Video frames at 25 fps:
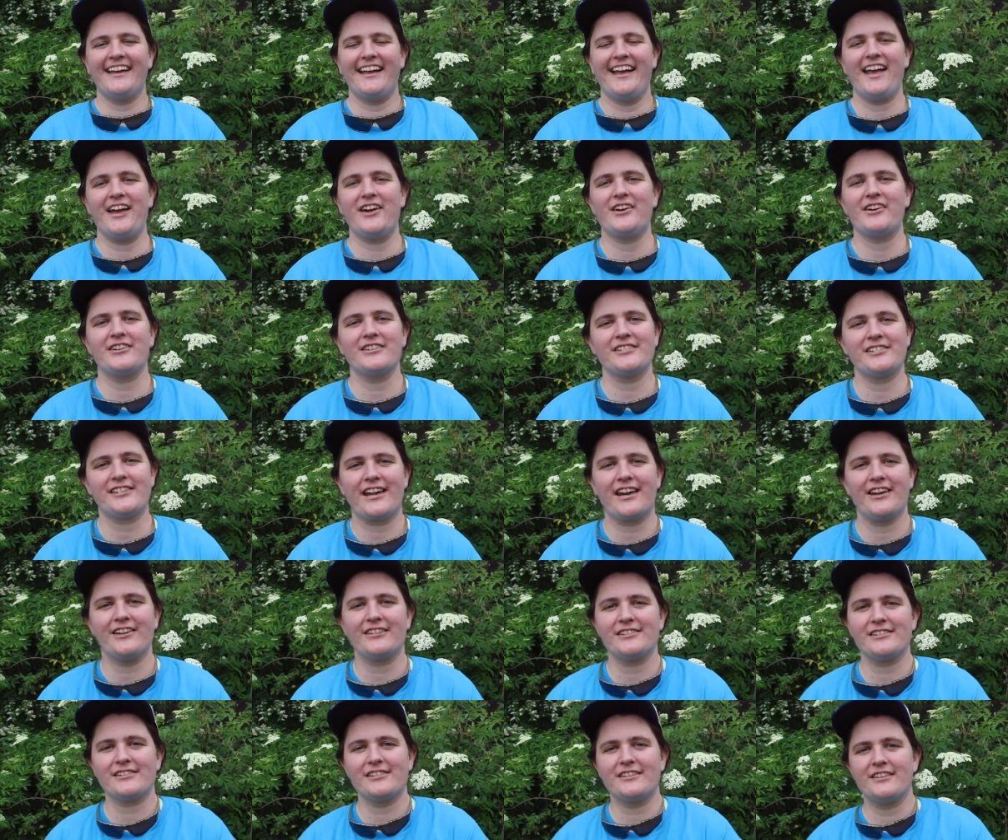Hey Girl
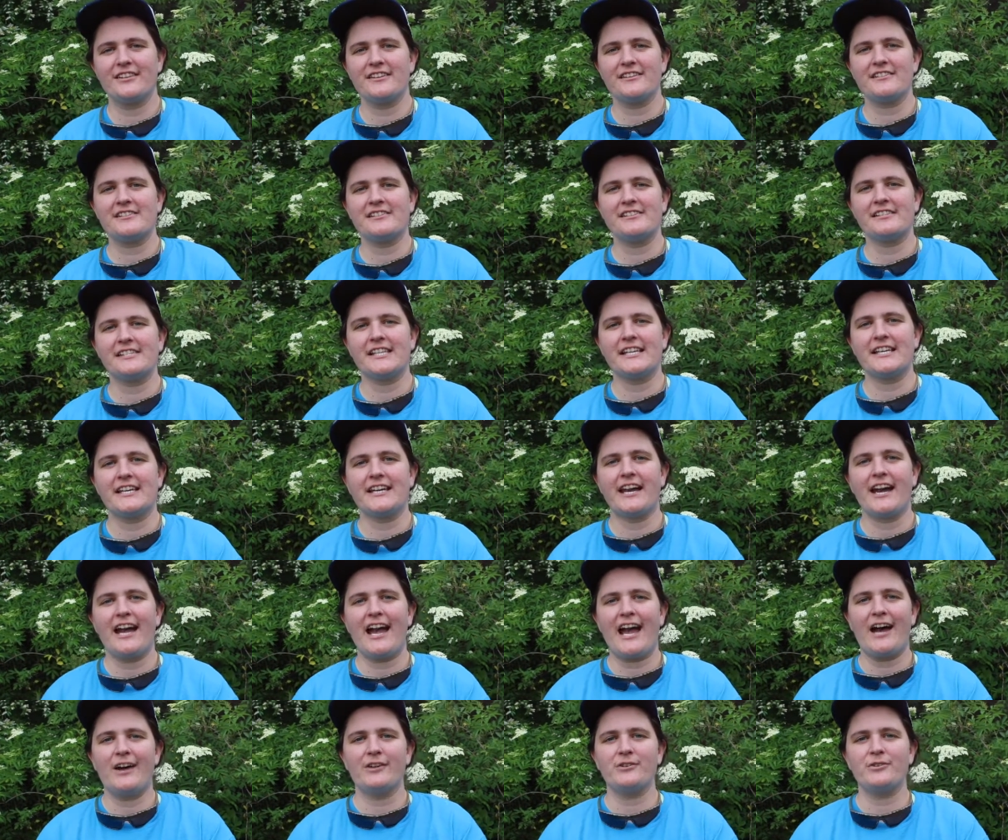Scouts, this is Lee,
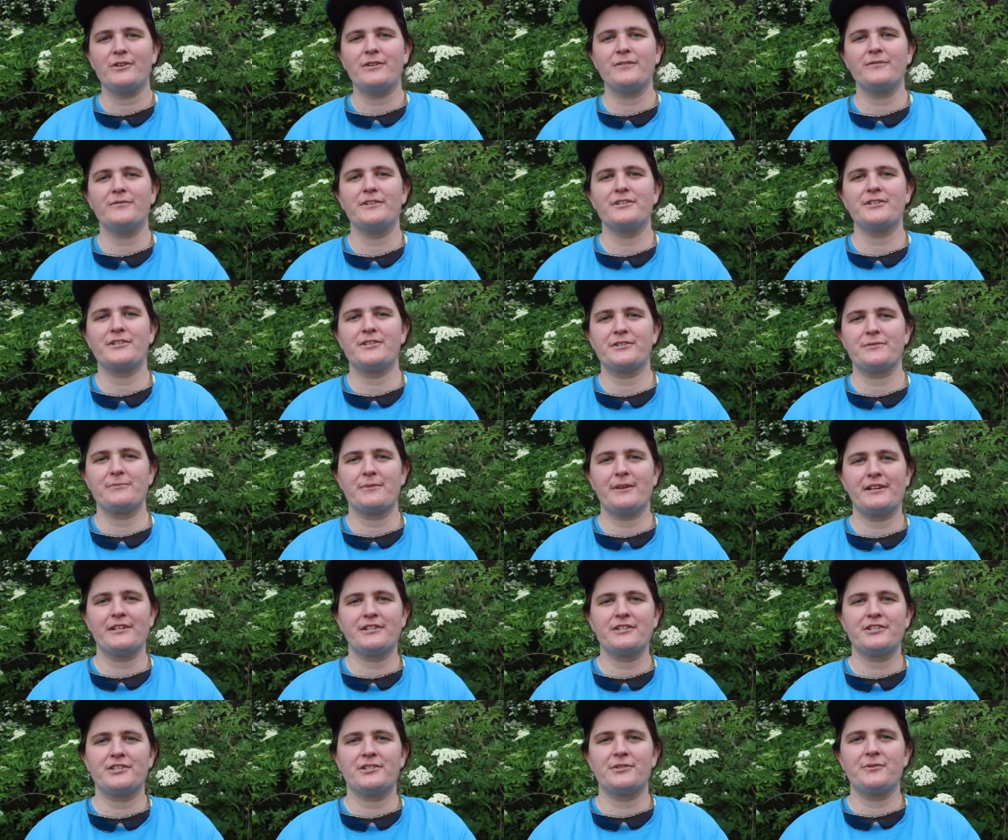Outdoor Adventures
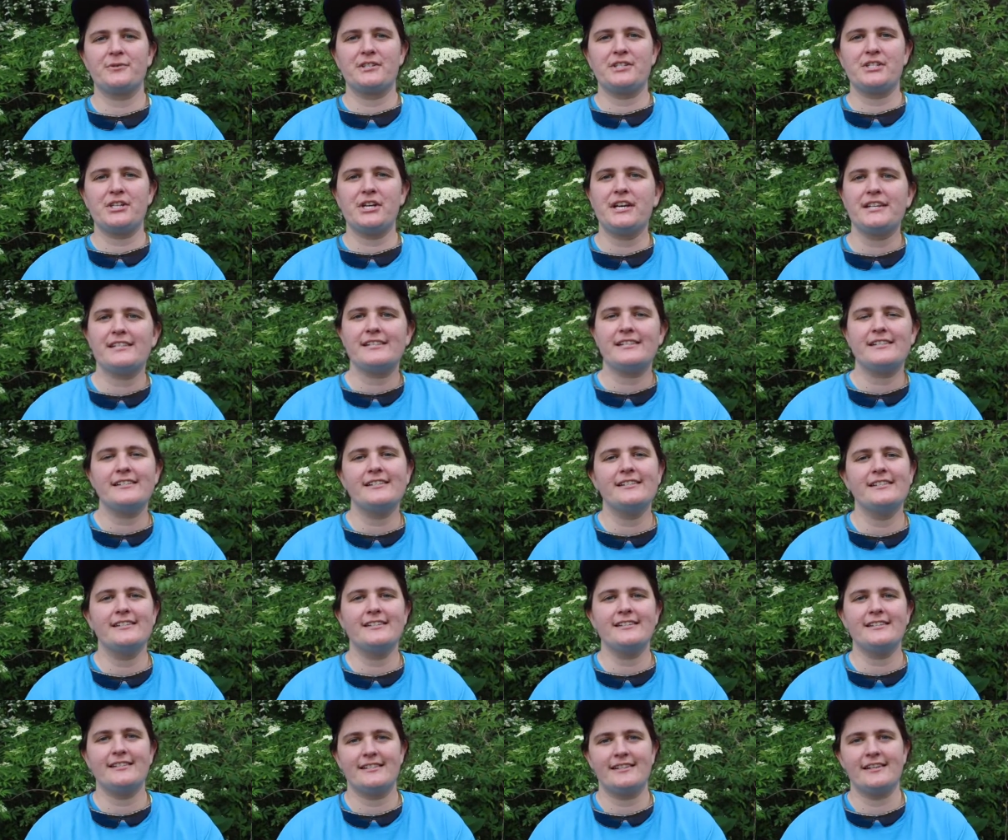Manager with
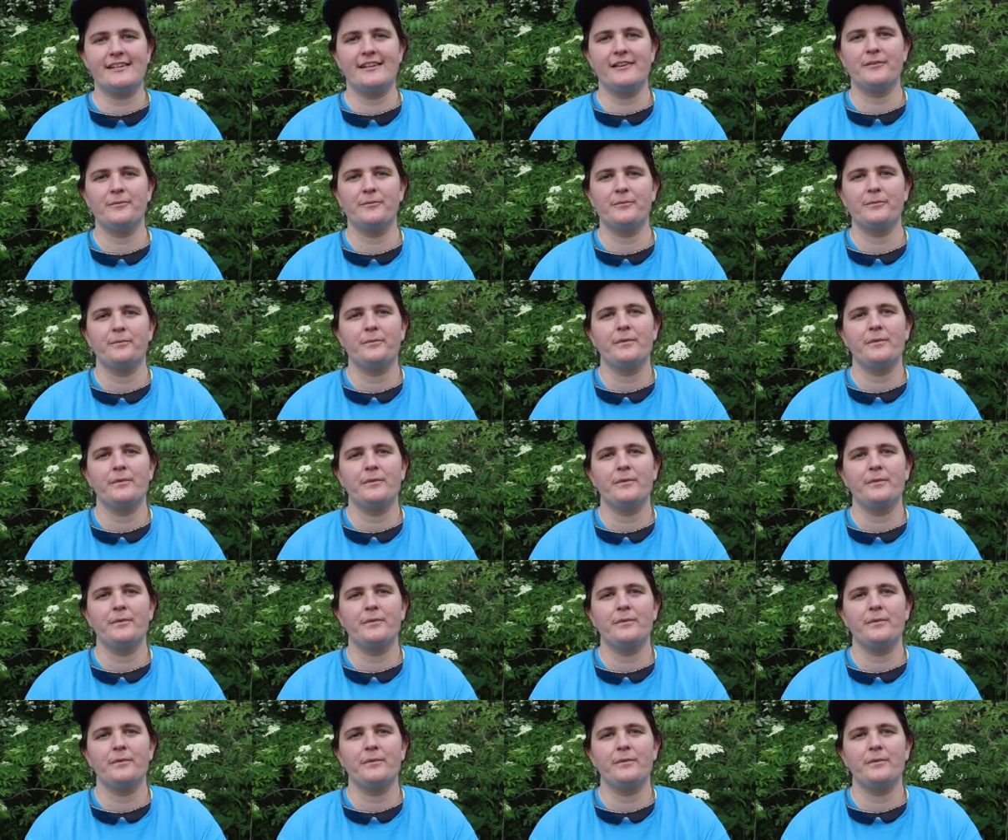GSCCC.